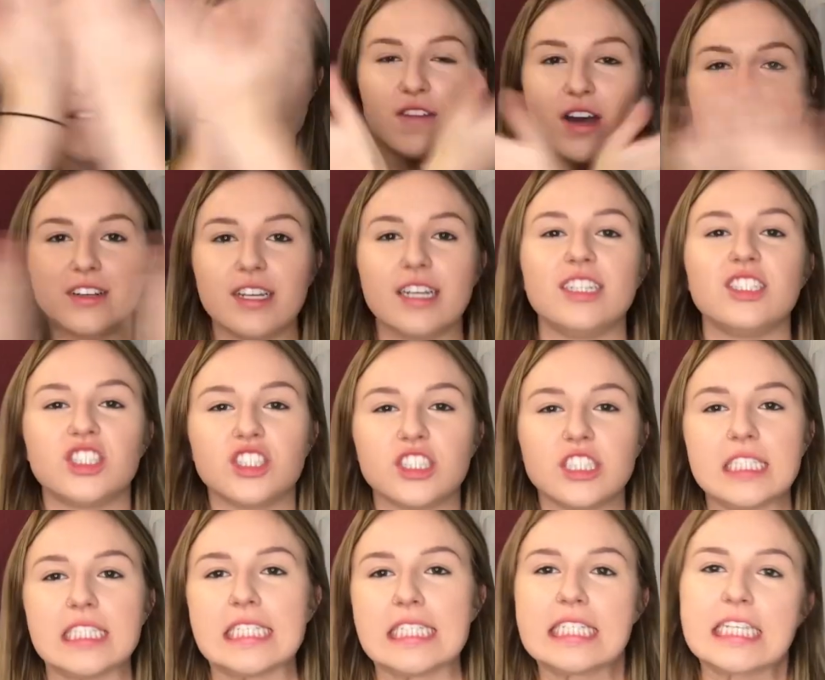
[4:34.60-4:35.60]
foundation,
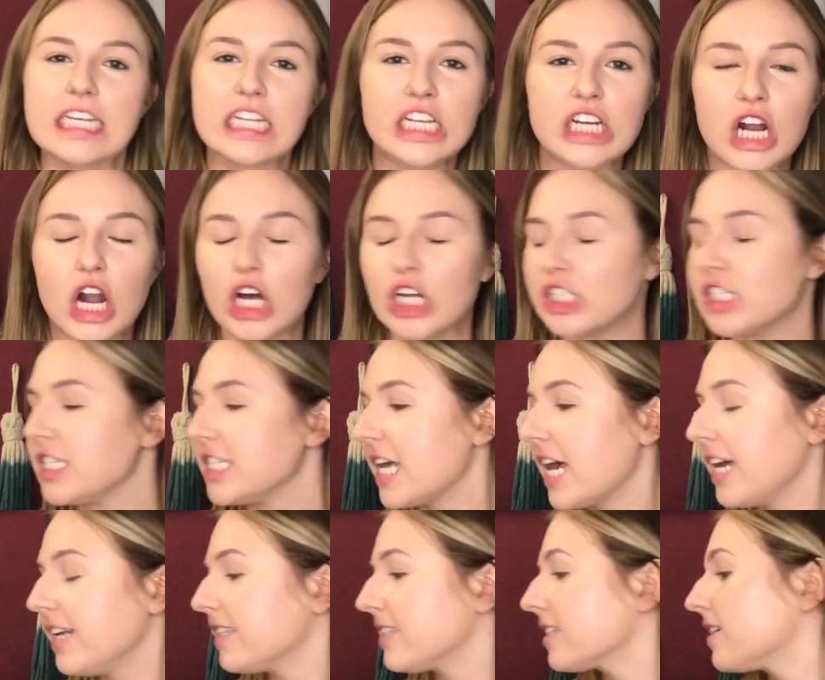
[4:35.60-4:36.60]
concealer, all
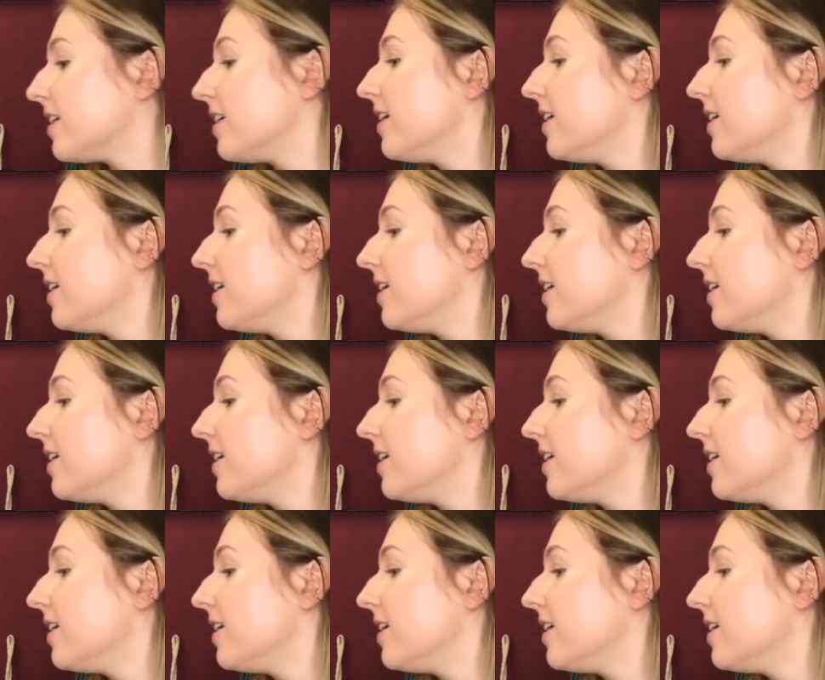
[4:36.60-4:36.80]
set.